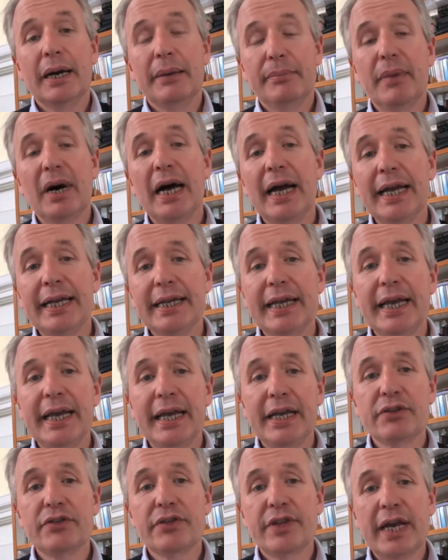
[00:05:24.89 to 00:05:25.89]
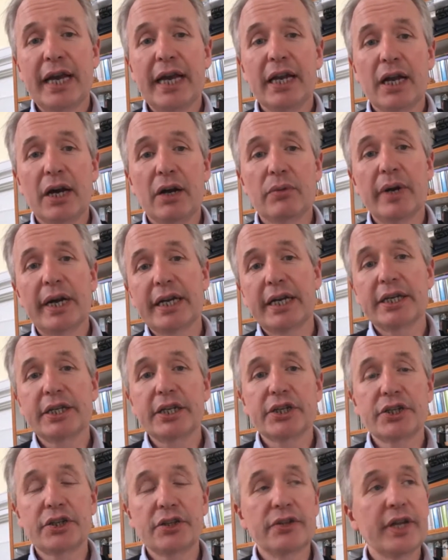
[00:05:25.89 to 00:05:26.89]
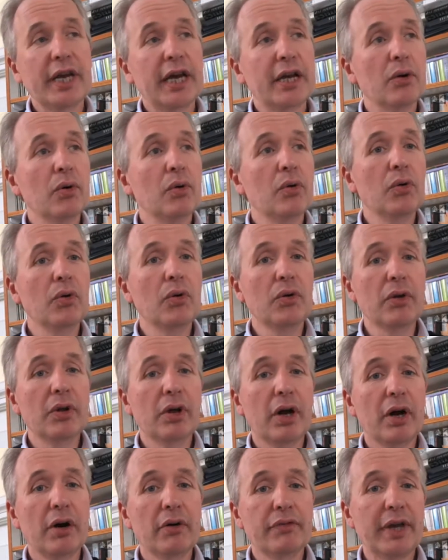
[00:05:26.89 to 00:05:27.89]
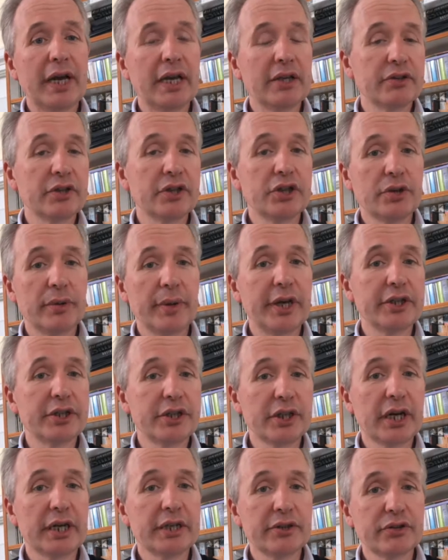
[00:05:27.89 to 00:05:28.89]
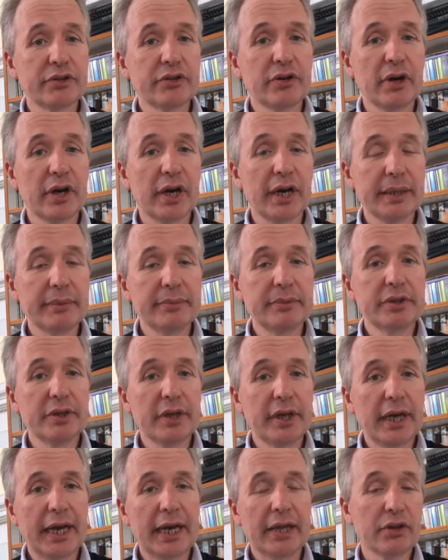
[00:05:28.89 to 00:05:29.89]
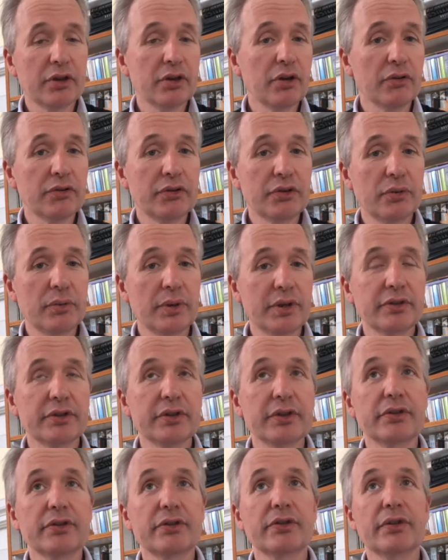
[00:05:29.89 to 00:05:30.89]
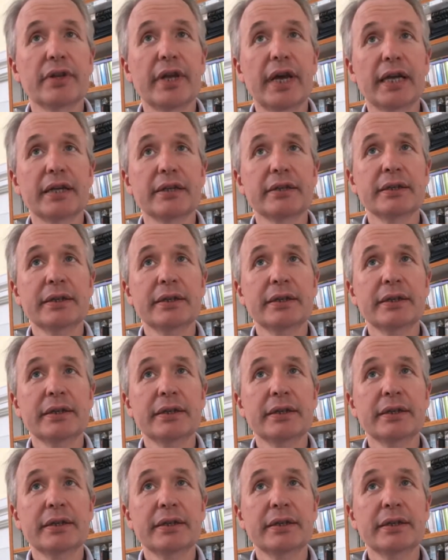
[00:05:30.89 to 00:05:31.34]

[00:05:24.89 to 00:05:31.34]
Mine is that a recognition that all of that situation I described and the consequences that